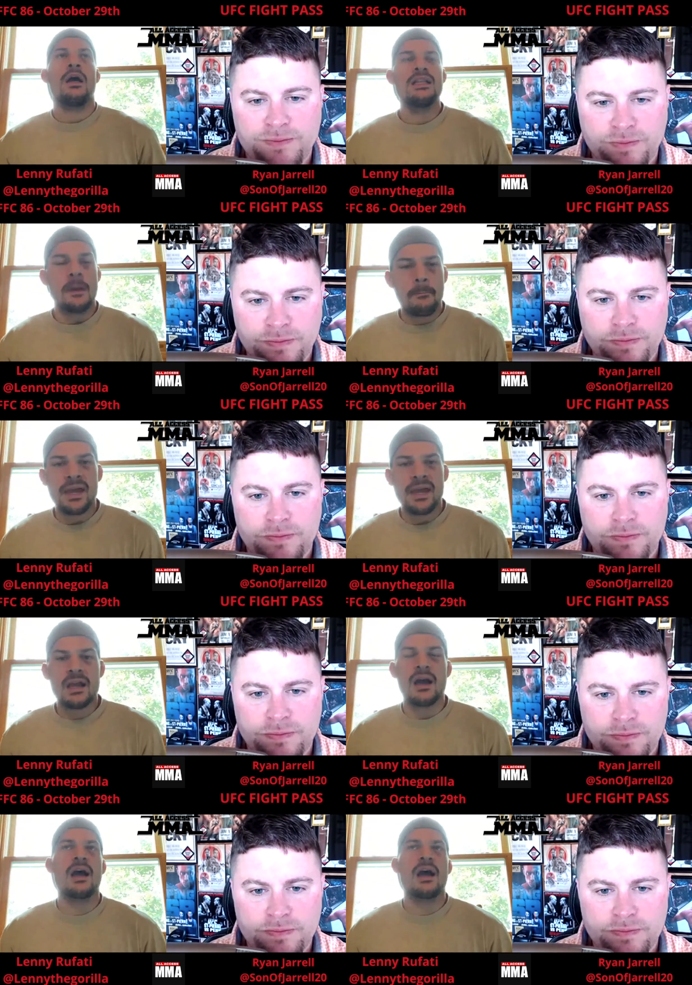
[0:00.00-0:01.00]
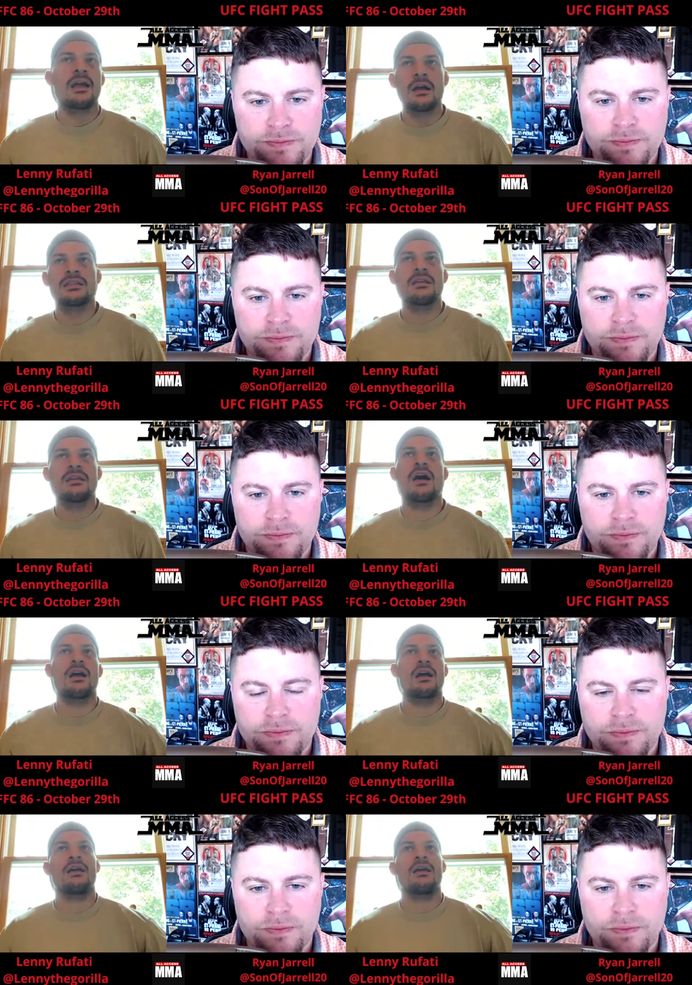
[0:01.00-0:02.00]
Speaker 1: he's a big guy, cuts a
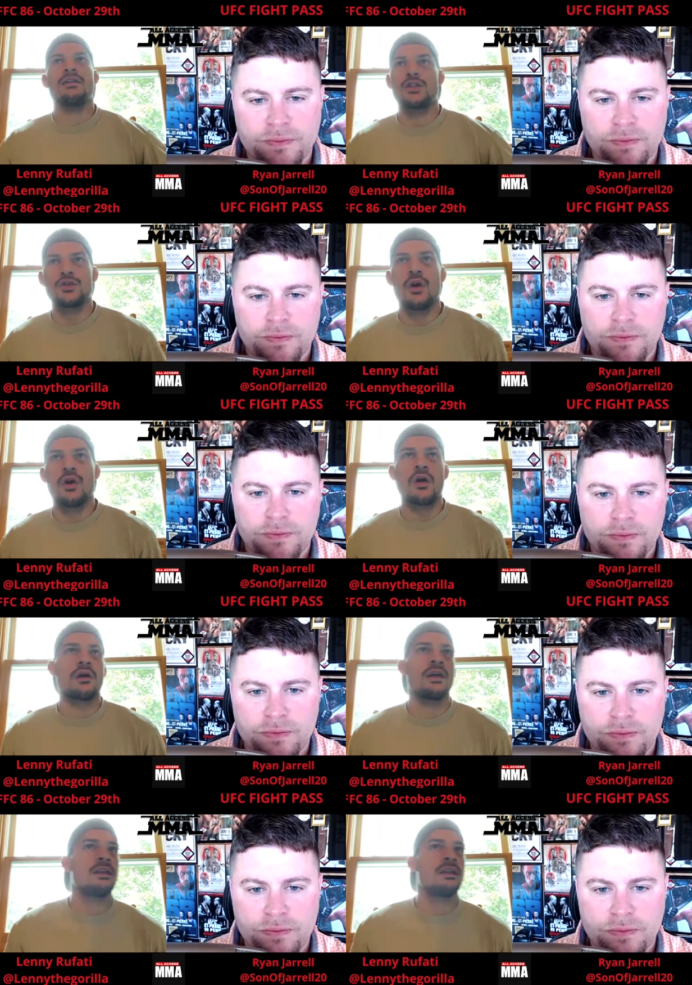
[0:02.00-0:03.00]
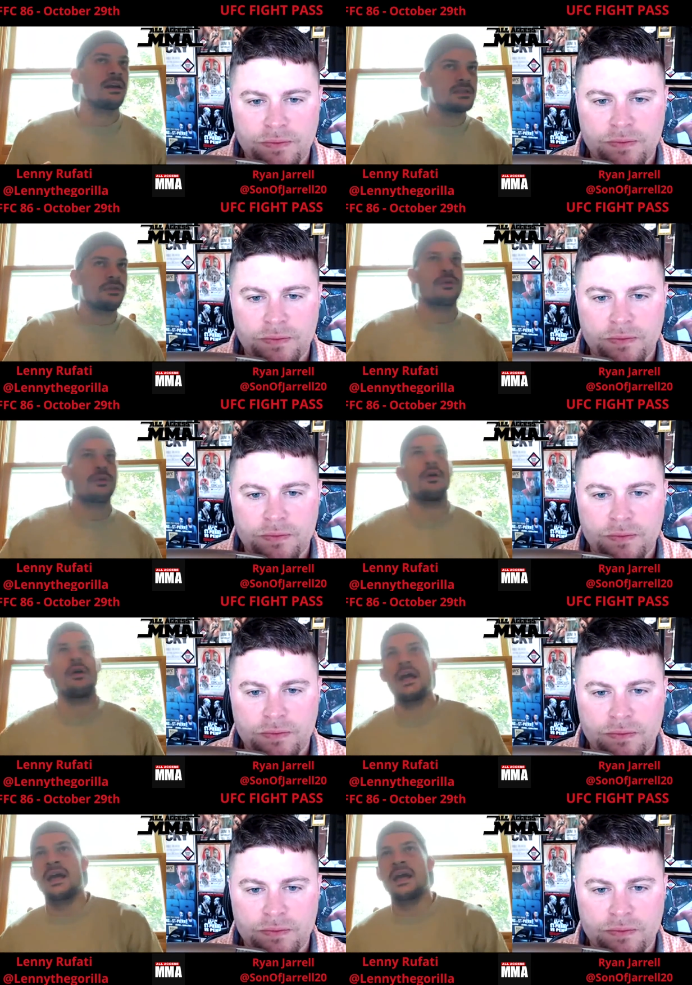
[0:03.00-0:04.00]
lot. He's strong. He likes to
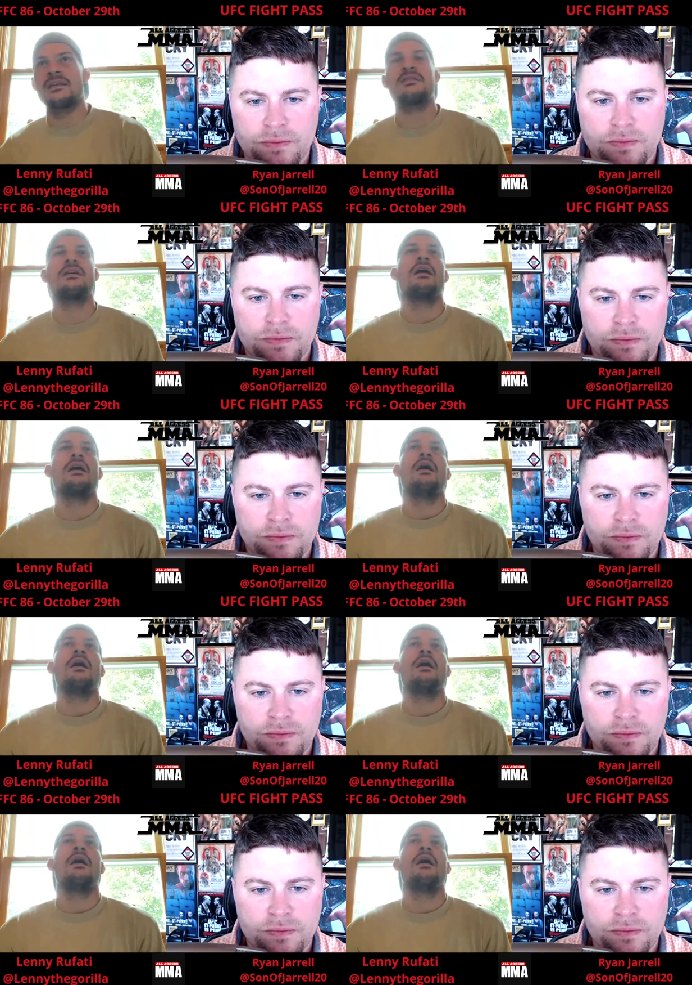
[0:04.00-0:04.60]
throw hands.